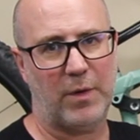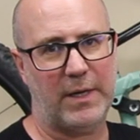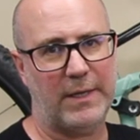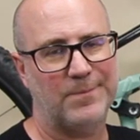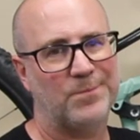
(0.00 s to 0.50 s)

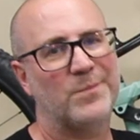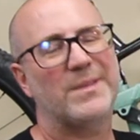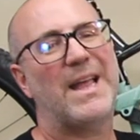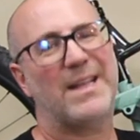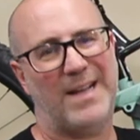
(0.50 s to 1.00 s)
ready.
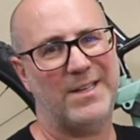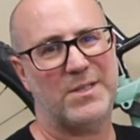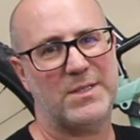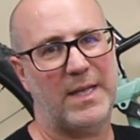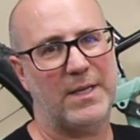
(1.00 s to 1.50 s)
That kinda
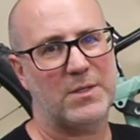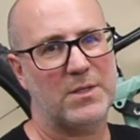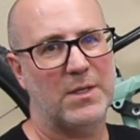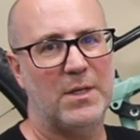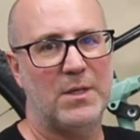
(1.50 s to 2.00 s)

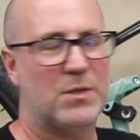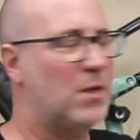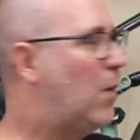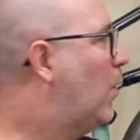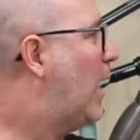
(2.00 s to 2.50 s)
stinks.
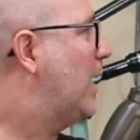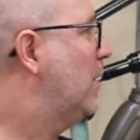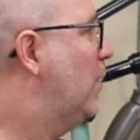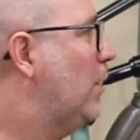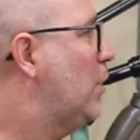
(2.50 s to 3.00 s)
So I
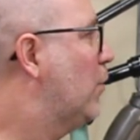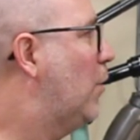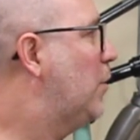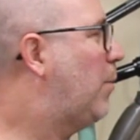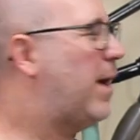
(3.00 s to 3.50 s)
literally
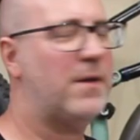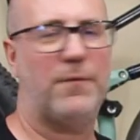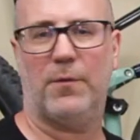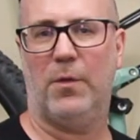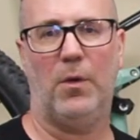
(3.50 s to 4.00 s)
rode the bike
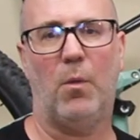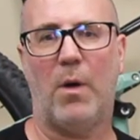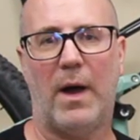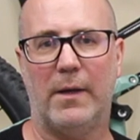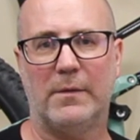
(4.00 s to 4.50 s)
for a little
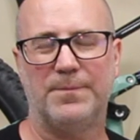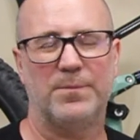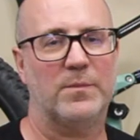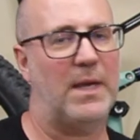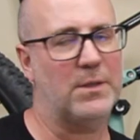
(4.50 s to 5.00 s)
while
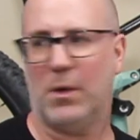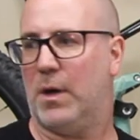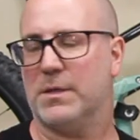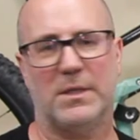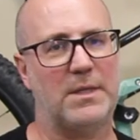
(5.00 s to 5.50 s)
and
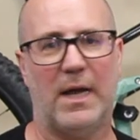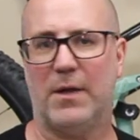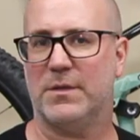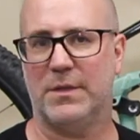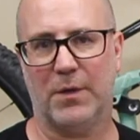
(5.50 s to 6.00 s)
tossed the
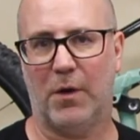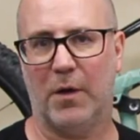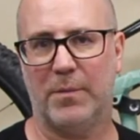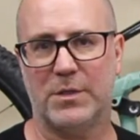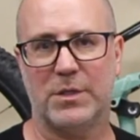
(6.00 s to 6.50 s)
tires in the
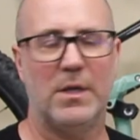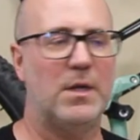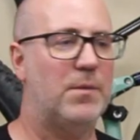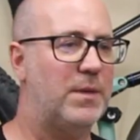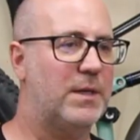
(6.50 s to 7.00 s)
garbage
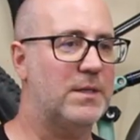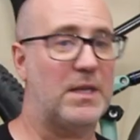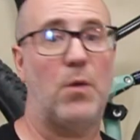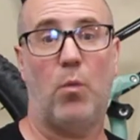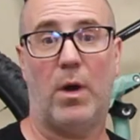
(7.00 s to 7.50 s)
because
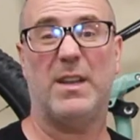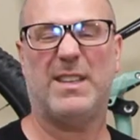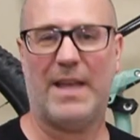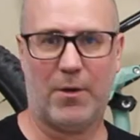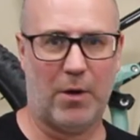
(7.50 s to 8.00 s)
I wanted to
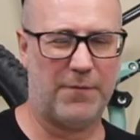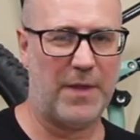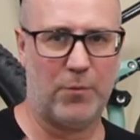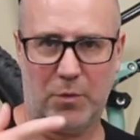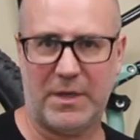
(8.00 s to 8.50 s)
take off
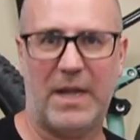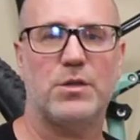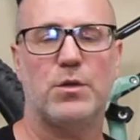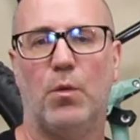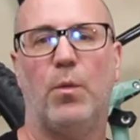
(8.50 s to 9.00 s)
that
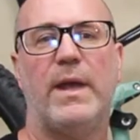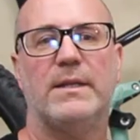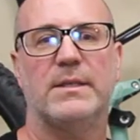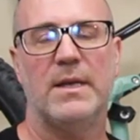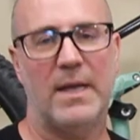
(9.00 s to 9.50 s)
rotational weight